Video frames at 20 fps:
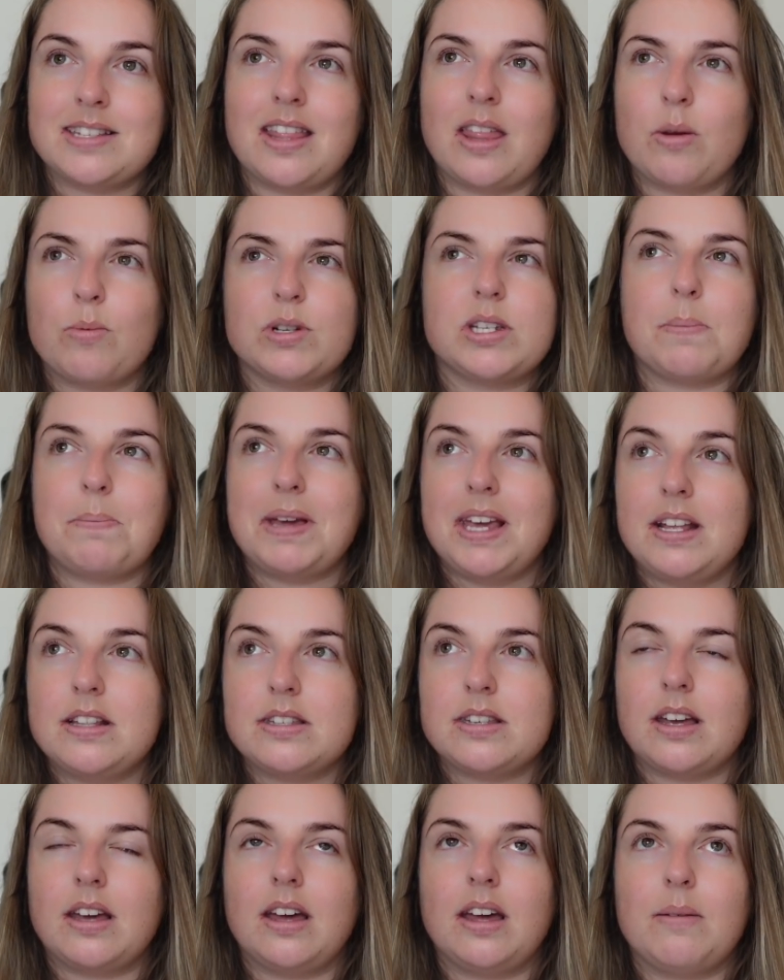And then there was a
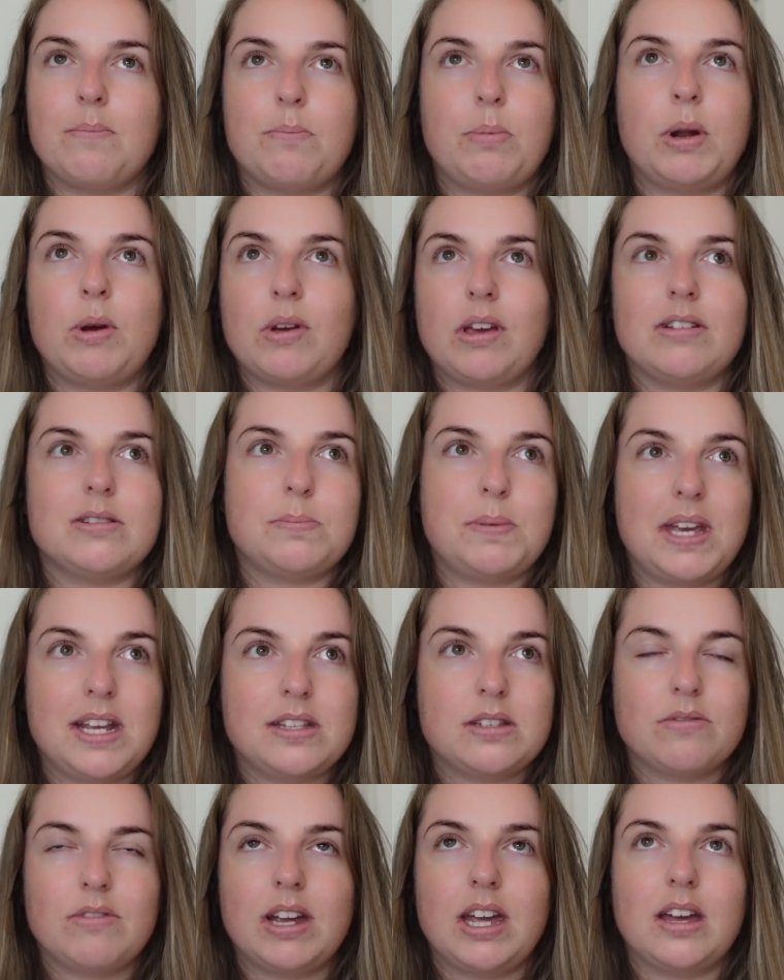pizza, Pinocchio's
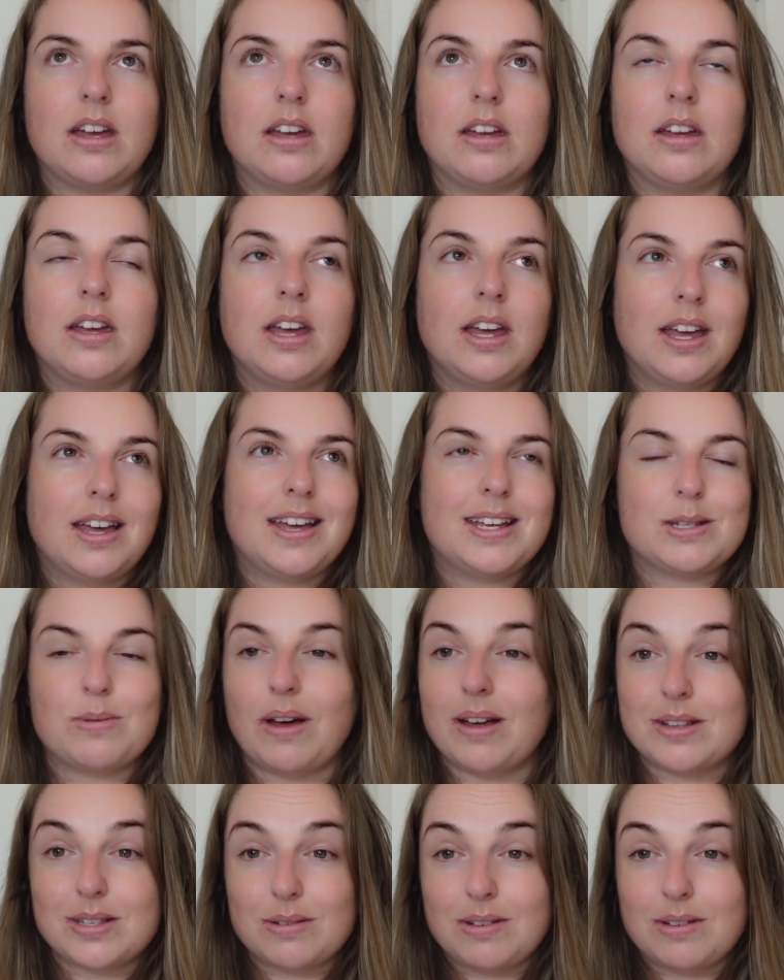pizzeria as well.